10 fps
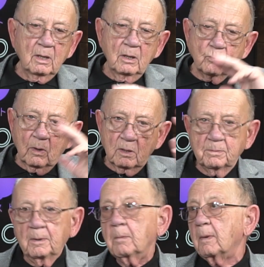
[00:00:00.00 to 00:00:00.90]
he drives
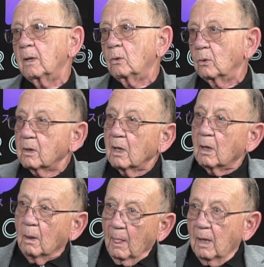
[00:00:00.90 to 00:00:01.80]
me to my
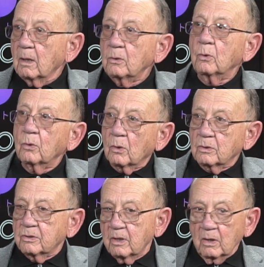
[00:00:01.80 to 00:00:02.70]
hotel in New
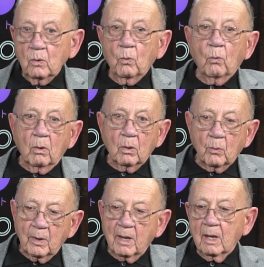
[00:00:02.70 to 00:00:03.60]
York City, to
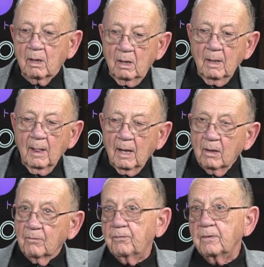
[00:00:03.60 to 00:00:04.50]
Warwick
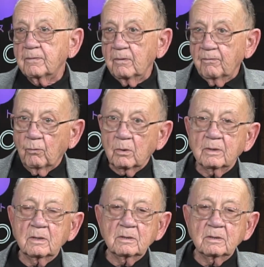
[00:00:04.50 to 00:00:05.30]
on 54th and